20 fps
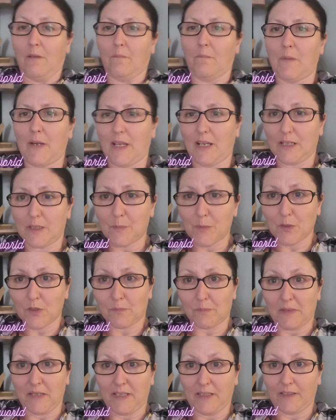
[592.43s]
My
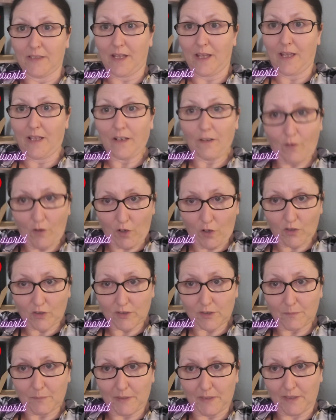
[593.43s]
animals mean a hell of a lot
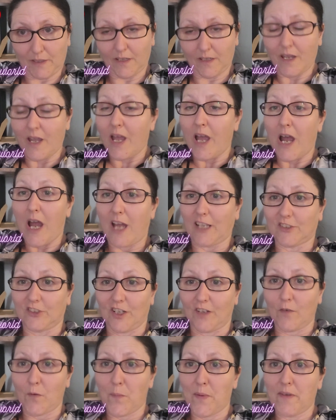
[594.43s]
to me. I'd
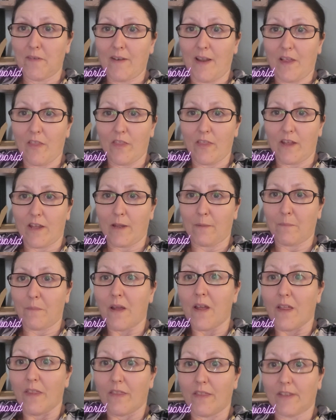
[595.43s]
rather be around them
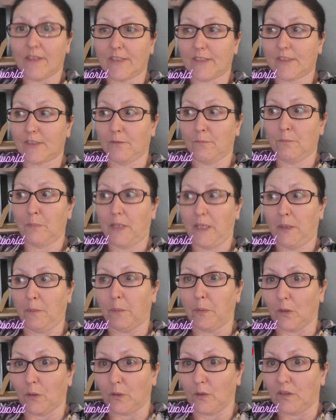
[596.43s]
than some
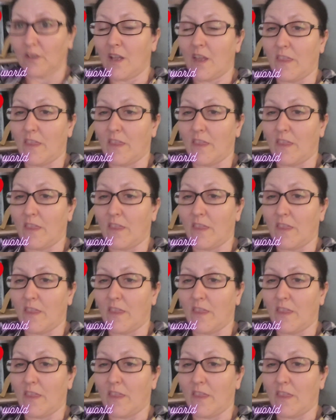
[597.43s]
people.